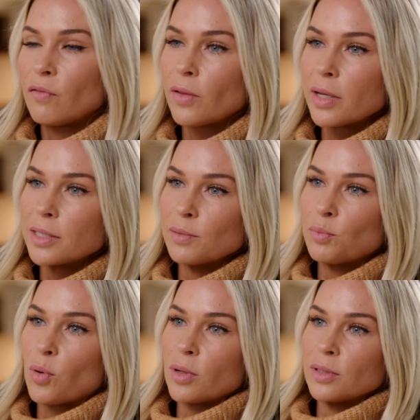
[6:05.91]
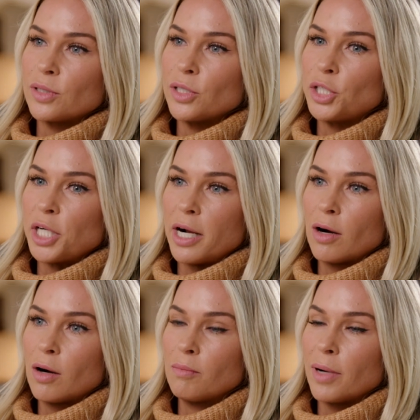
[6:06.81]
feel like it's important to
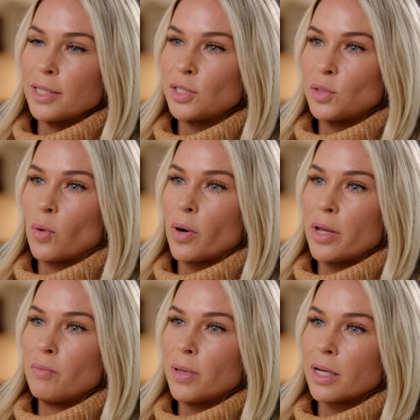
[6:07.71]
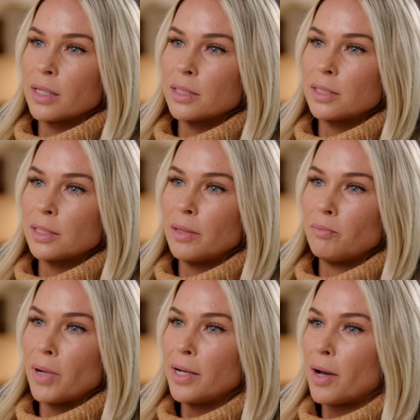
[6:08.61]
share my story because
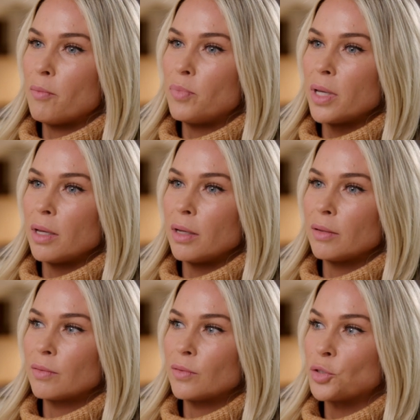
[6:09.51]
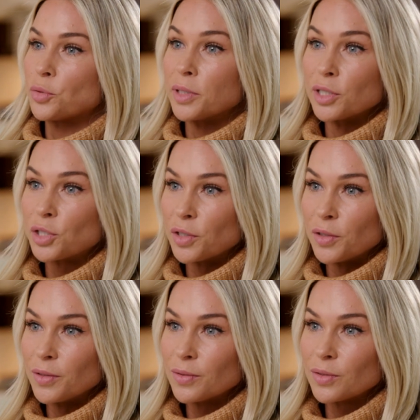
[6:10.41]
it may not be the
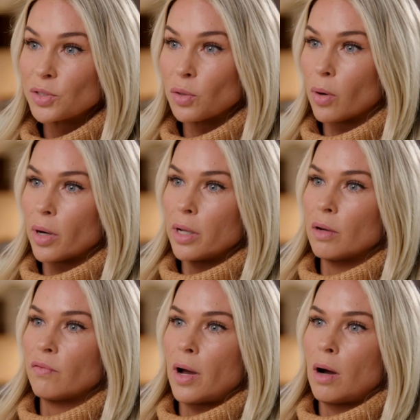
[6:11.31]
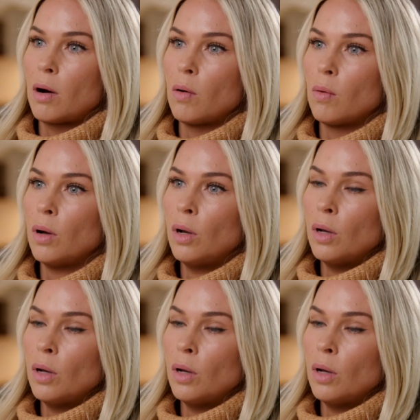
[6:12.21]
traditional story of how